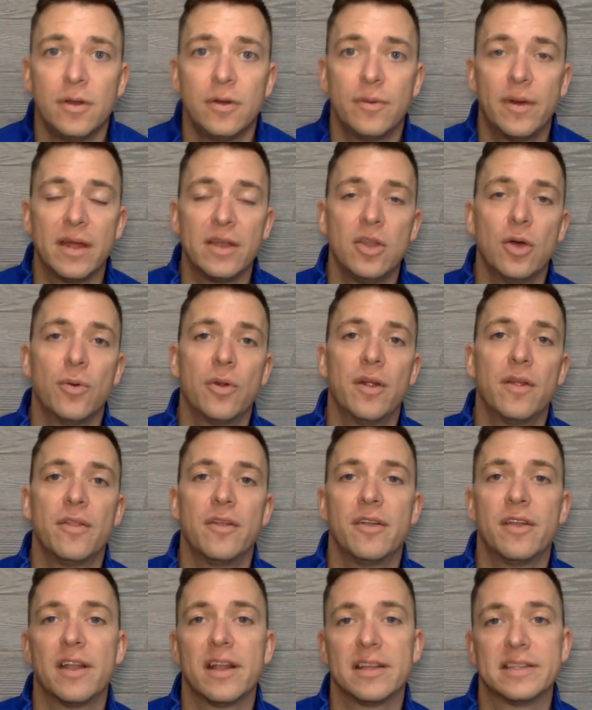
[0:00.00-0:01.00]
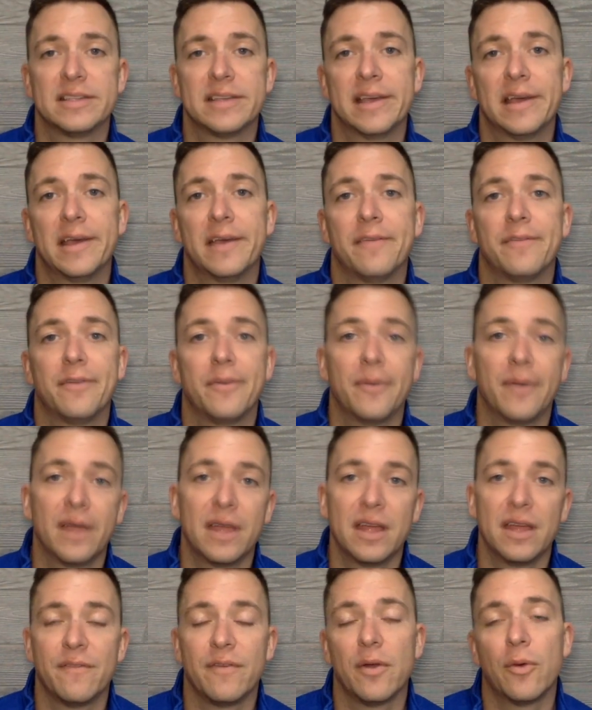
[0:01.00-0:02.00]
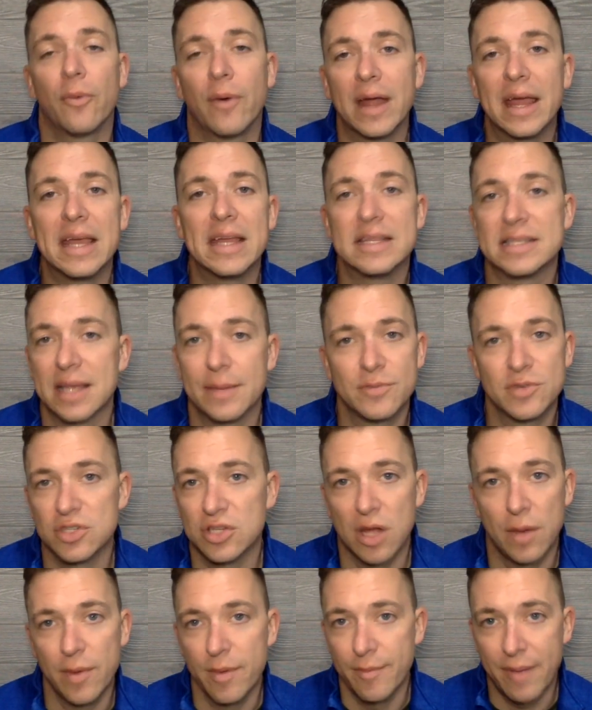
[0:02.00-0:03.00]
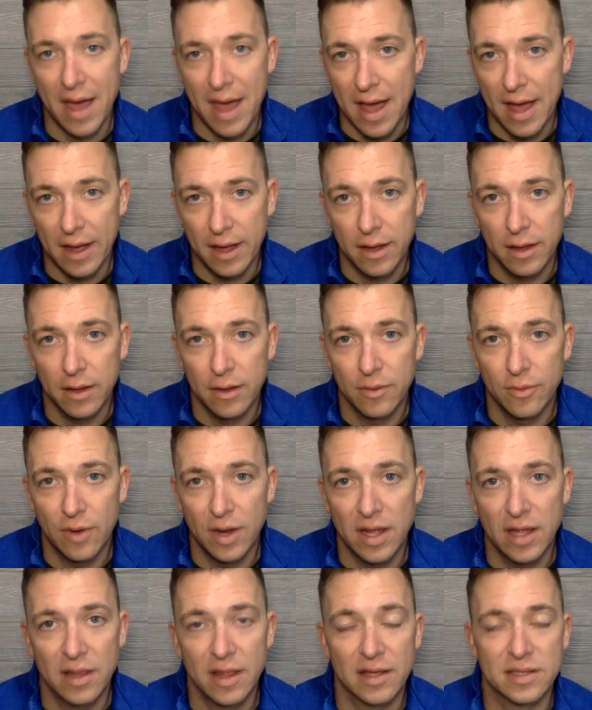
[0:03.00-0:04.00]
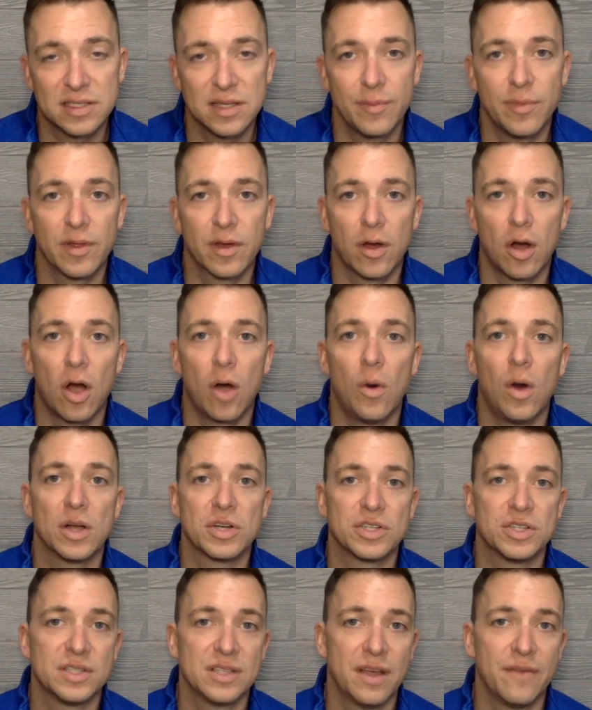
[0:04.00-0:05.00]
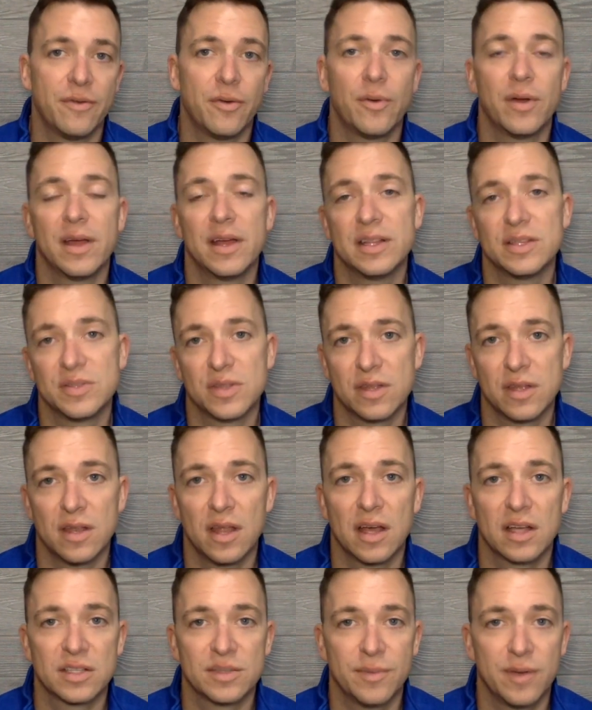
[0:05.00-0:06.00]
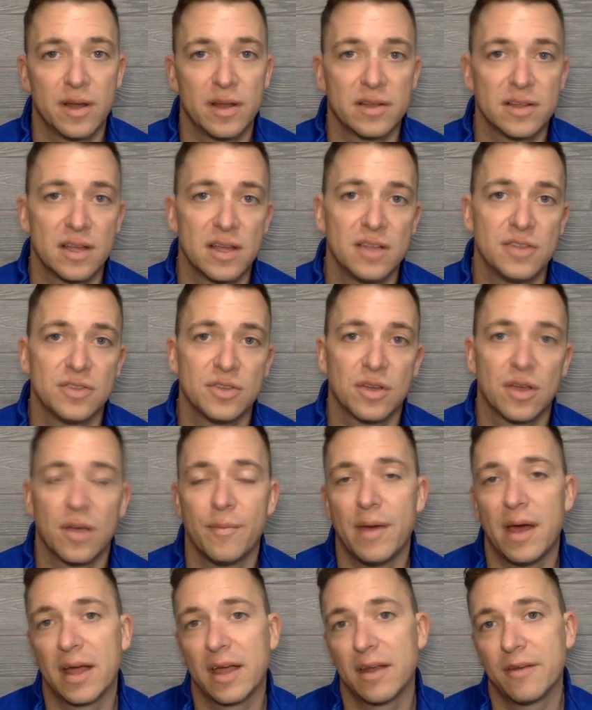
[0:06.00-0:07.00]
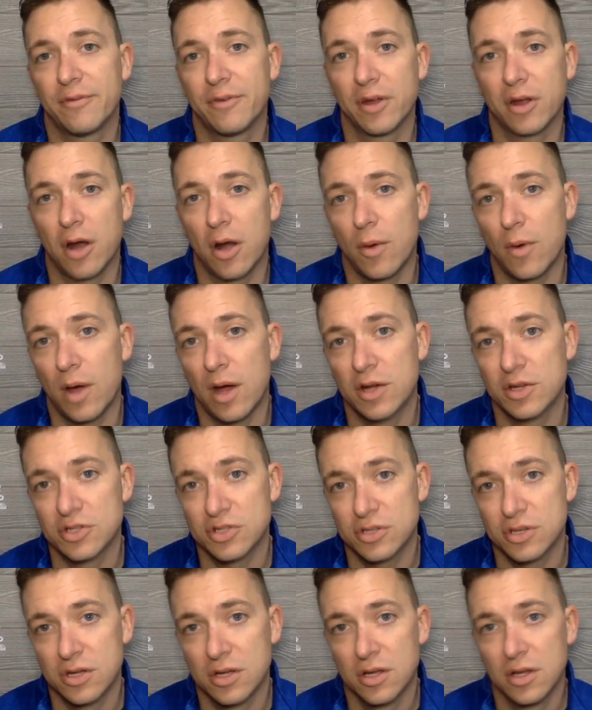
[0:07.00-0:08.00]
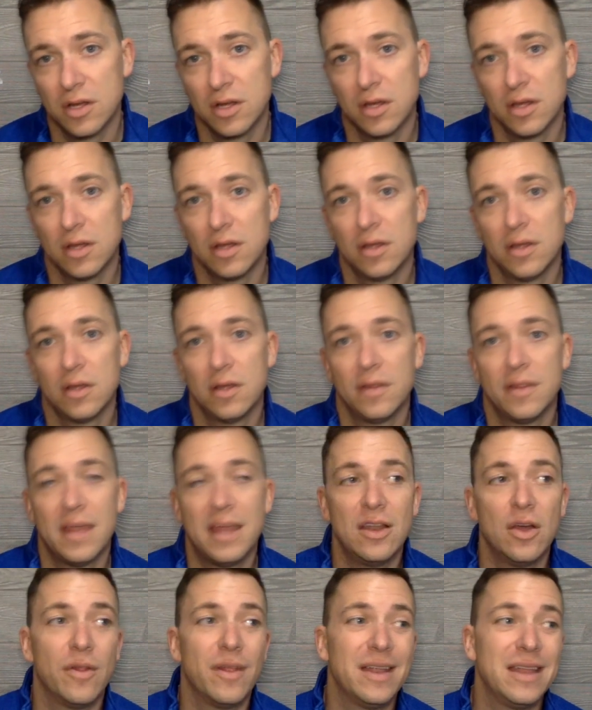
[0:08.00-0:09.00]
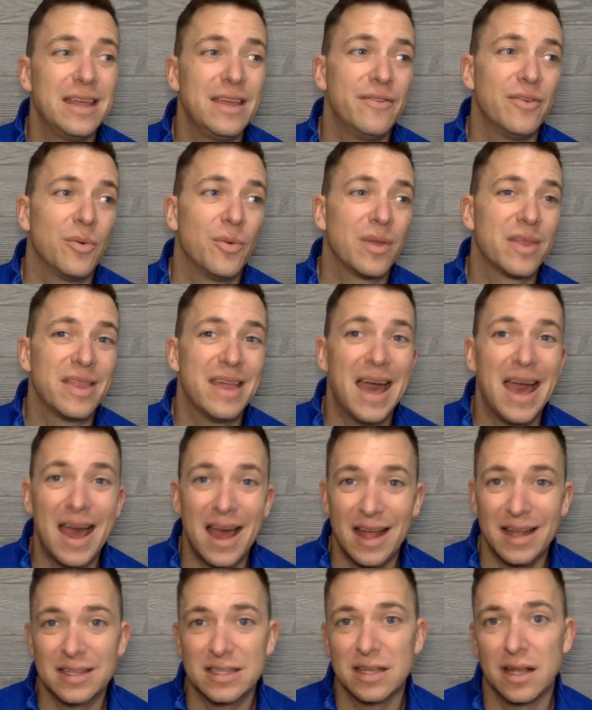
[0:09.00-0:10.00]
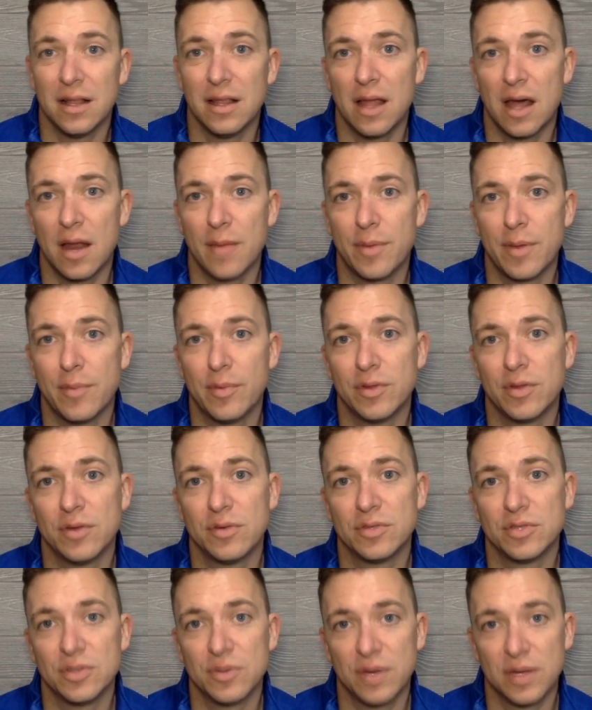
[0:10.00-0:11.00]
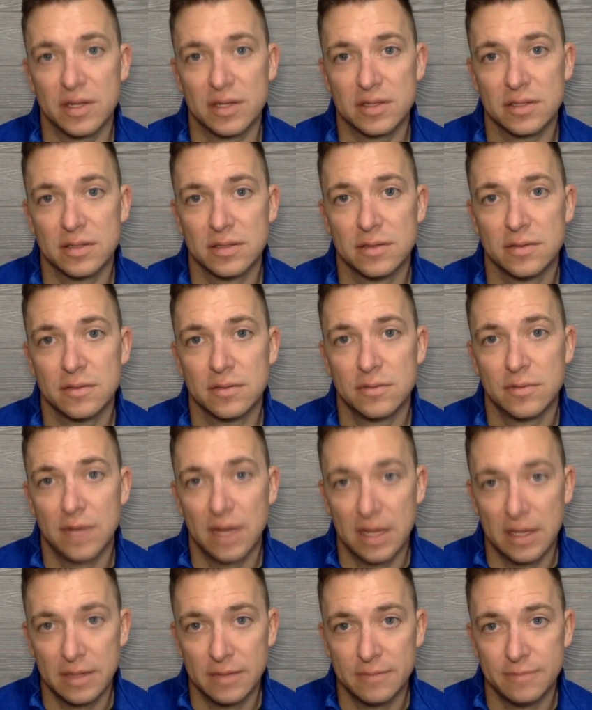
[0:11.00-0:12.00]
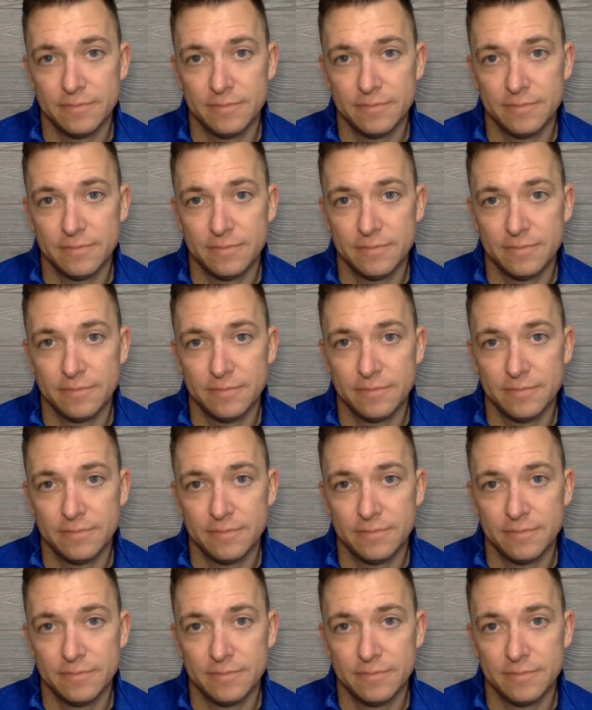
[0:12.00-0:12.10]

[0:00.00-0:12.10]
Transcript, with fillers: right? Nowhere in there did I say if the rain if it rains, I'm just coming back, right? Like some of the car washes say if it rains within X amount of days, you can come back at a free car wash. They know that even with that, a lot of people don't do it, right?